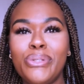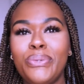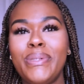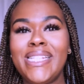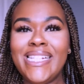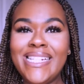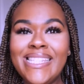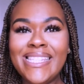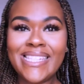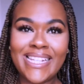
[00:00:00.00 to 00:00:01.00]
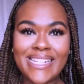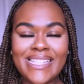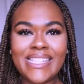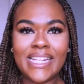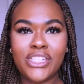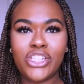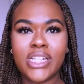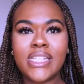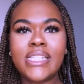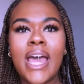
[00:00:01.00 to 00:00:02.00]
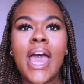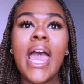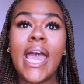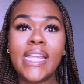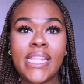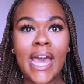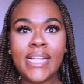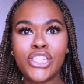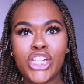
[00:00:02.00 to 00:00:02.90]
26 inches and that